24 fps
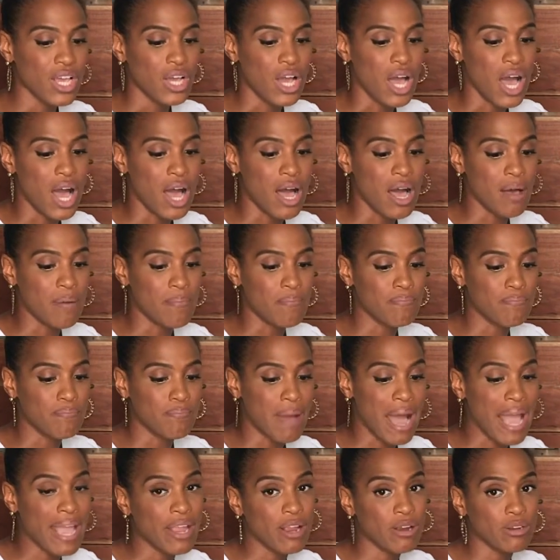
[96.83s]

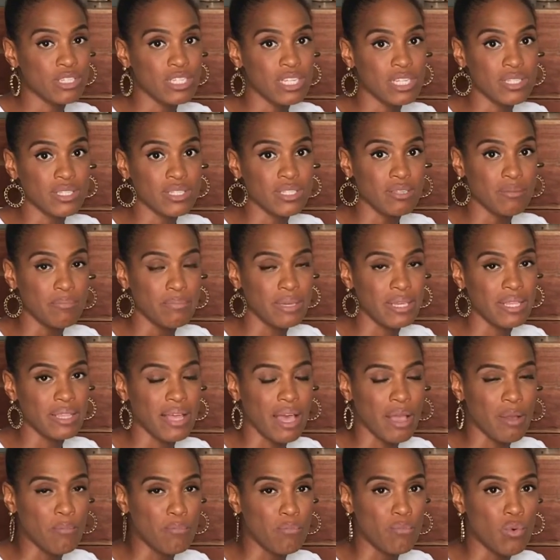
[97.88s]
my hair tends to be
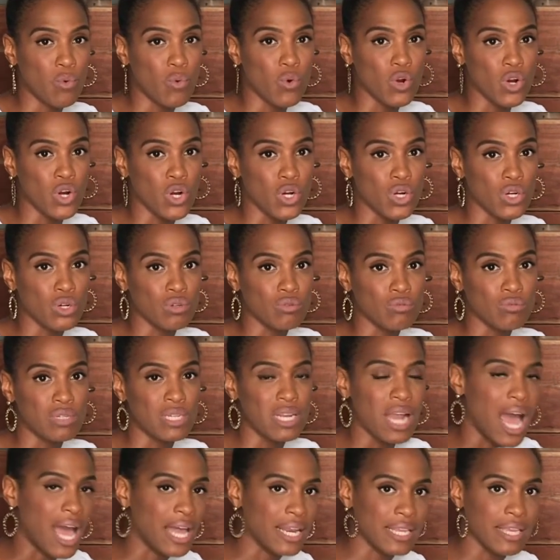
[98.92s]
like more
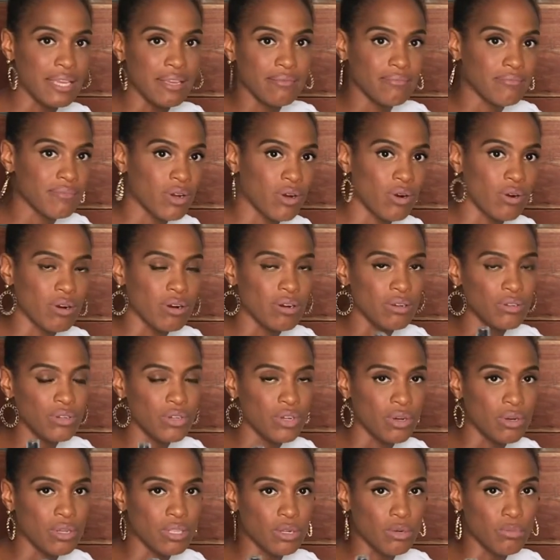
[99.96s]
knotty or, you
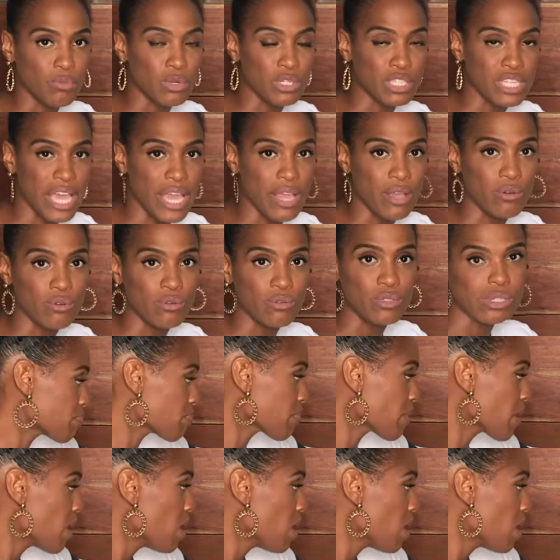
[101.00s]
know, a little more tangled.